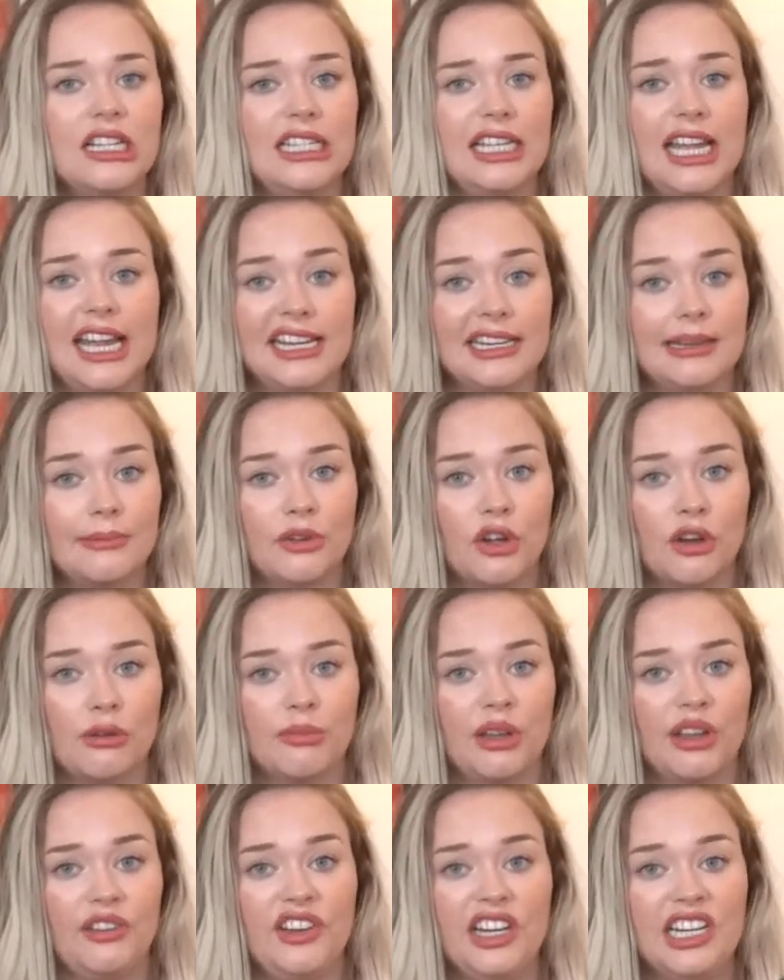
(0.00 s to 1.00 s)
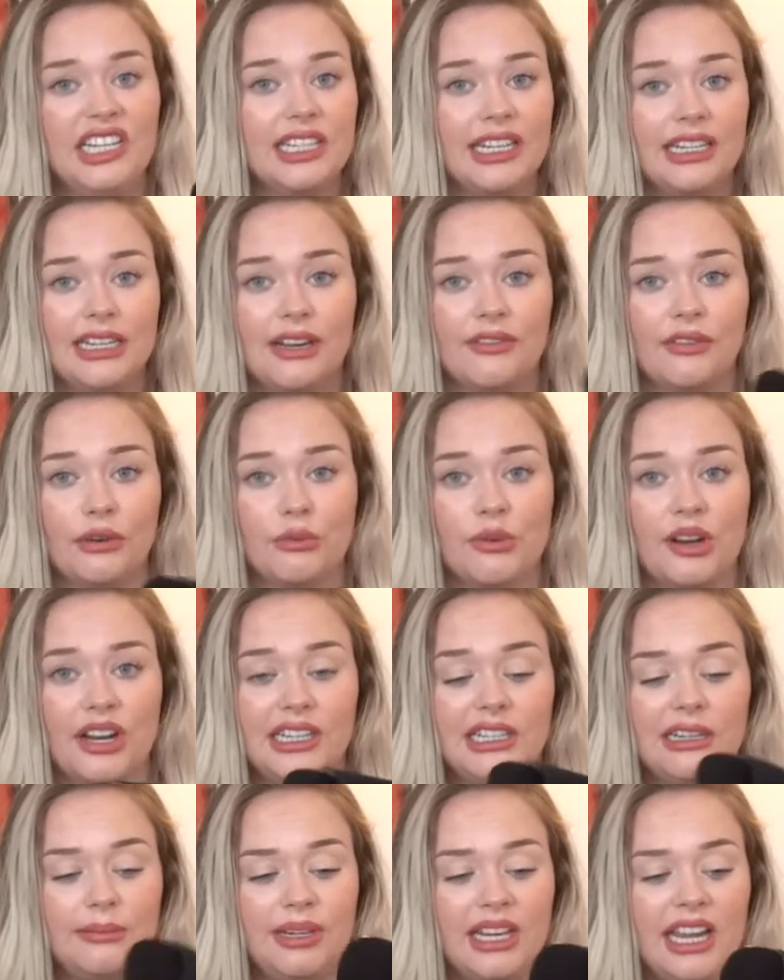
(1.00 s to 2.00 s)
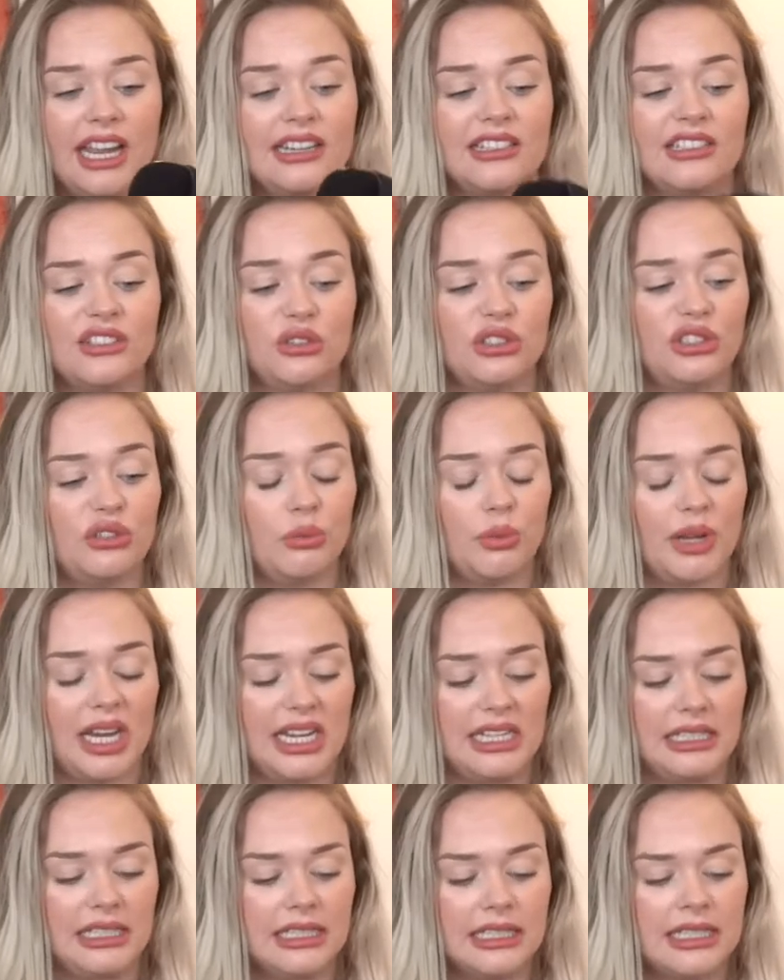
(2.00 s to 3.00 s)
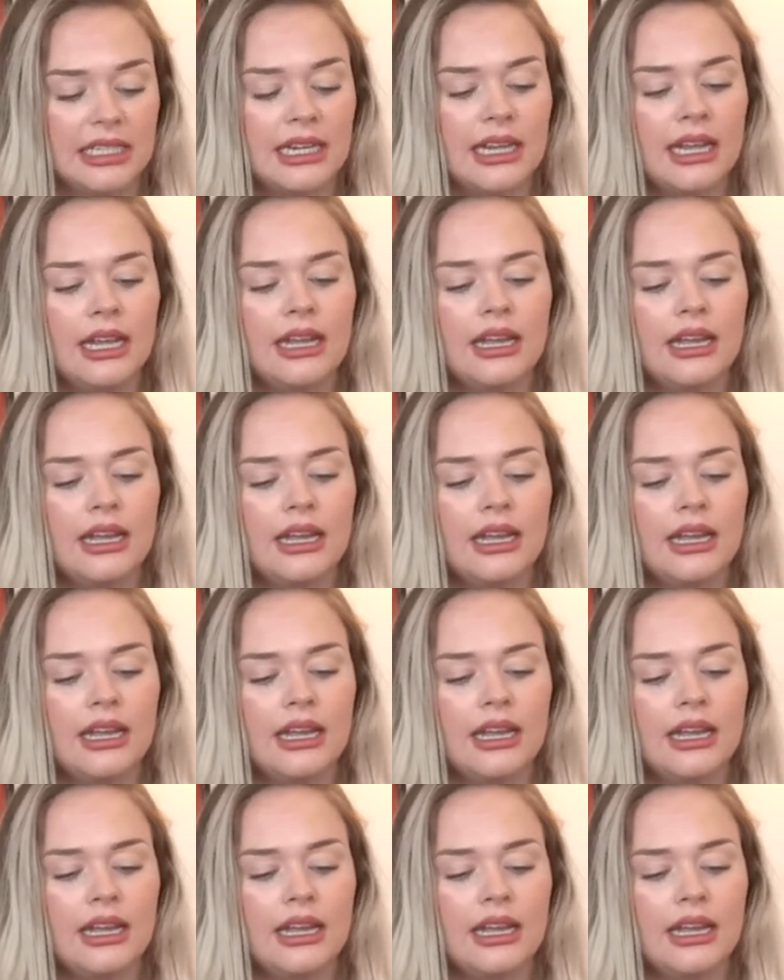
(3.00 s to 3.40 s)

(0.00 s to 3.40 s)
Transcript: letting them cut my feet and never wearing them again, so it's a waste.